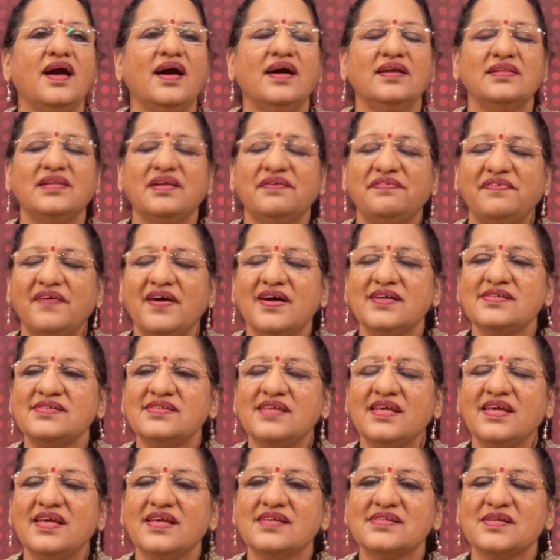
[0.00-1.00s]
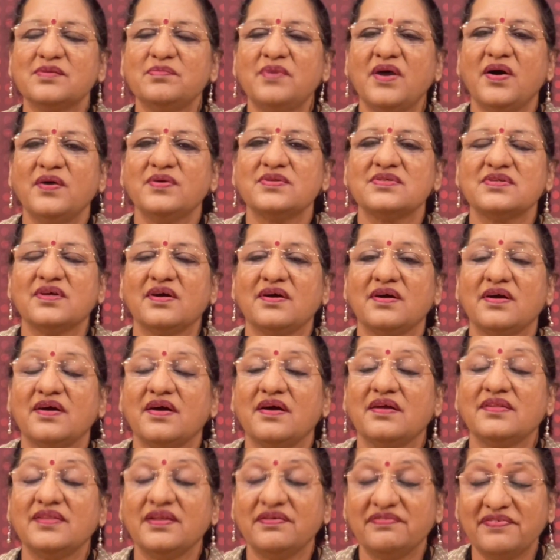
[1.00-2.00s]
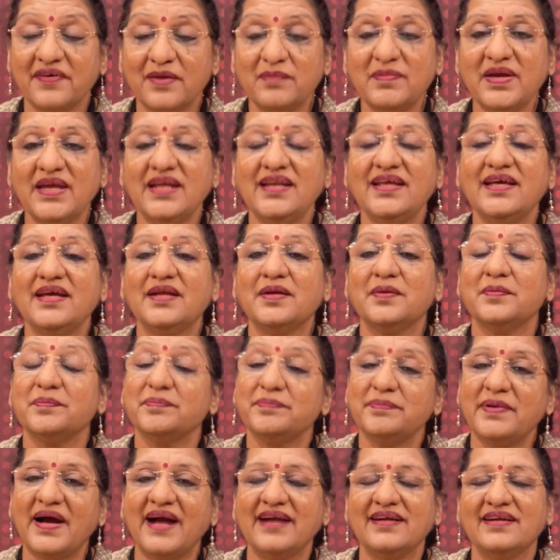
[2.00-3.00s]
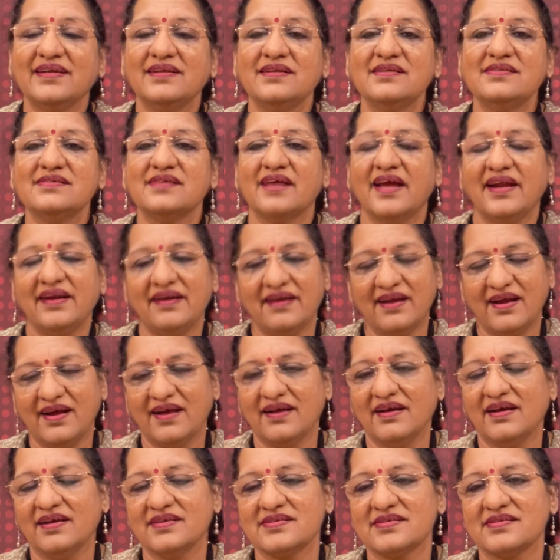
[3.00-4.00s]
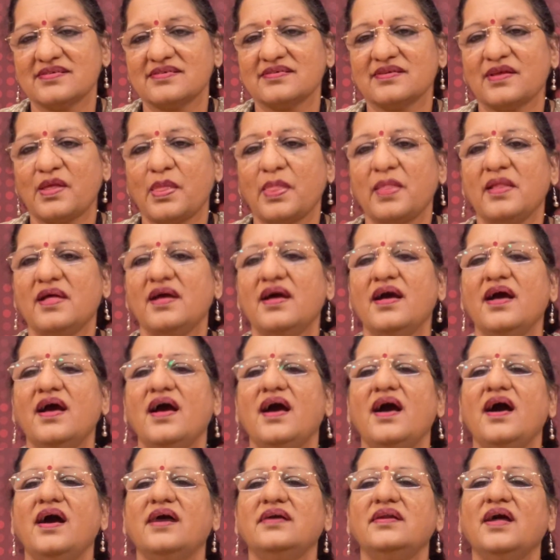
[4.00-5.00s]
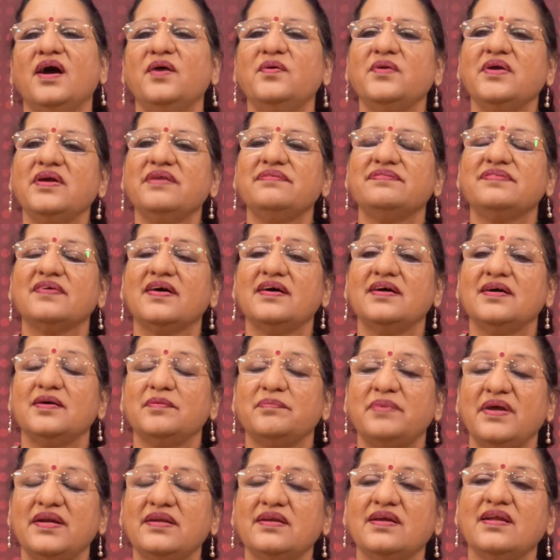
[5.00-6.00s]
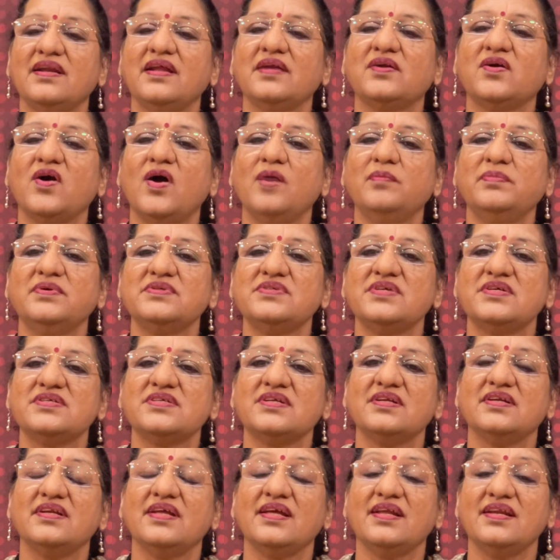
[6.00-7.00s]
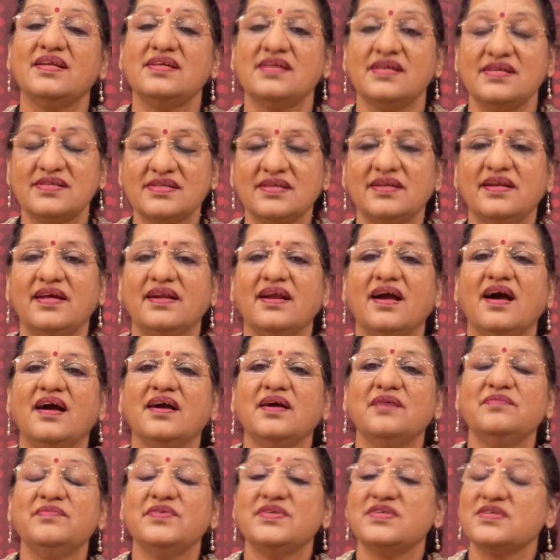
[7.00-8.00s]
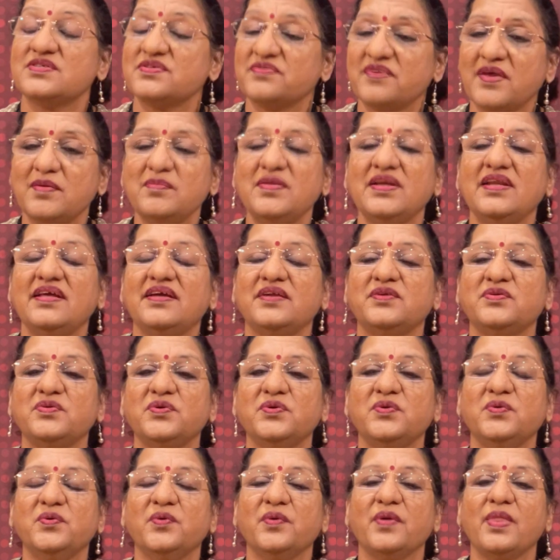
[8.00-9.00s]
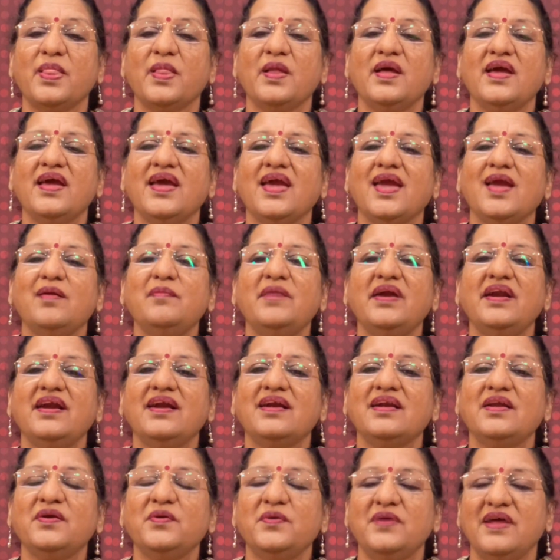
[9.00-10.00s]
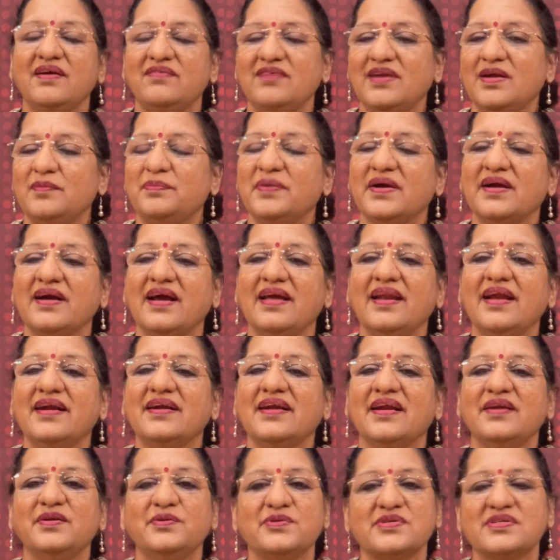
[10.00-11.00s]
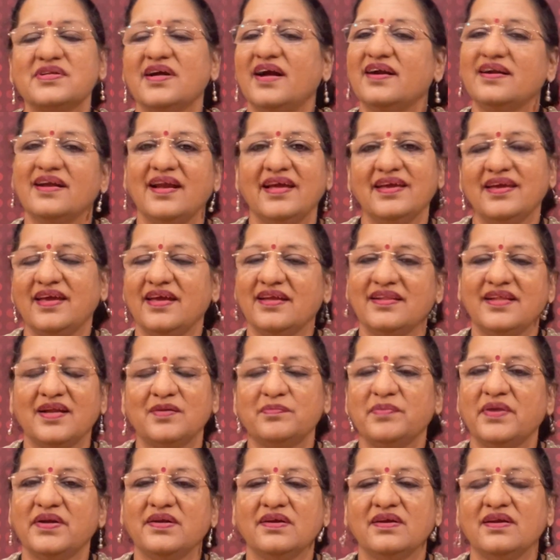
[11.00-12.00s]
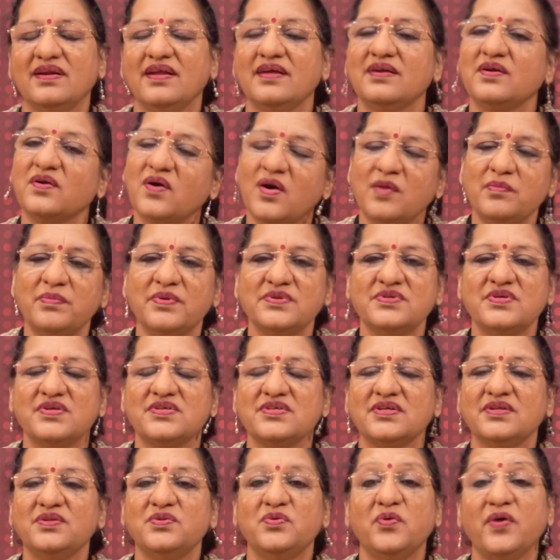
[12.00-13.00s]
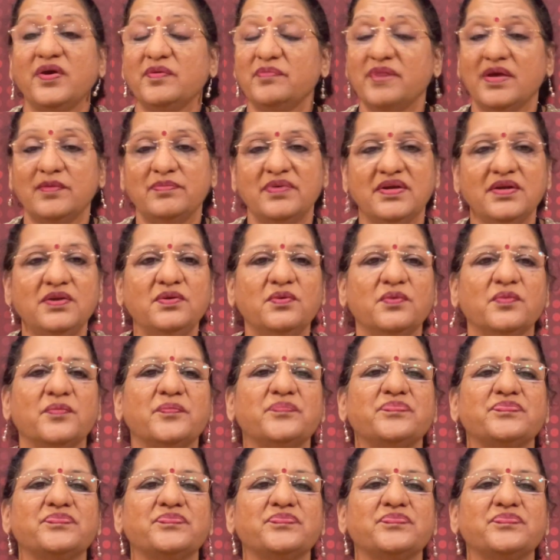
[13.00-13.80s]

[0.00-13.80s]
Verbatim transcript: The first thing is about the familiar patterns and ragas. Now, if a particular composition in, is in a ragam which is familiar to you, immediately you develop a connect and you start liking that particular composition, though it may be new.